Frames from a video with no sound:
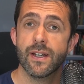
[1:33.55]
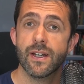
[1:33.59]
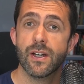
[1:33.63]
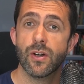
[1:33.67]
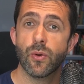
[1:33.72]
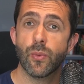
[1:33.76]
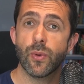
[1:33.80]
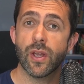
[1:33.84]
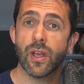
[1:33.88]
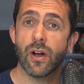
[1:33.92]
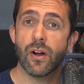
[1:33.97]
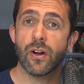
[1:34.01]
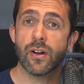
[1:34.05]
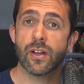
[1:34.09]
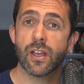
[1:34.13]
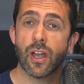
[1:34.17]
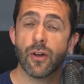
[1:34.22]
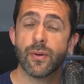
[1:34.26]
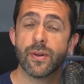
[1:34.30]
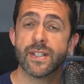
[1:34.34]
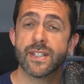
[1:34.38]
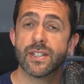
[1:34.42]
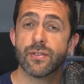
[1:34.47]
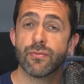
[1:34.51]
We are
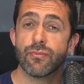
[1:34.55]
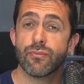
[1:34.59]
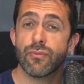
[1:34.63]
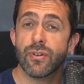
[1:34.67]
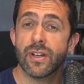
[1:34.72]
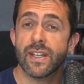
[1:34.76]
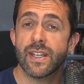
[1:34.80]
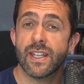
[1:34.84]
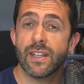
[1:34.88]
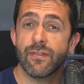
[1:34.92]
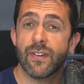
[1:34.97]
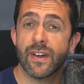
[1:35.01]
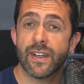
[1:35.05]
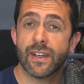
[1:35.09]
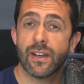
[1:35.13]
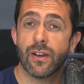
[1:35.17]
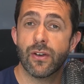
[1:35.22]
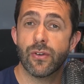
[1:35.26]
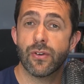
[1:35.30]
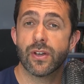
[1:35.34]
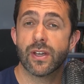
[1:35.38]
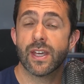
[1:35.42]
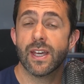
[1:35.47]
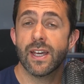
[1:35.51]
going to really then
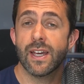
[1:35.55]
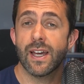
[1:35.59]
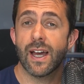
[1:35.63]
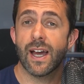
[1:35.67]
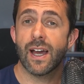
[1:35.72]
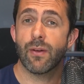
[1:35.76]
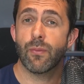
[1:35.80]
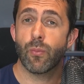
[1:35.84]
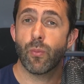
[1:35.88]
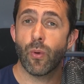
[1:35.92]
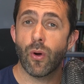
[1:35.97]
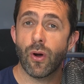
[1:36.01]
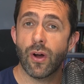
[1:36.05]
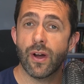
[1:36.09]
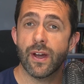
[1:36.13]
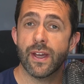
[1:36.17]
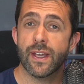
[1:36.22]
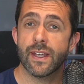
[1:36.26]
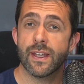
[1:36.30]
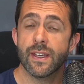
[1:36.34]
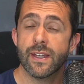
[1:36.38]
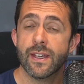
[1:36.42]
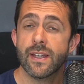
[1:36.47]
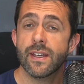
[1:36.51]
look at why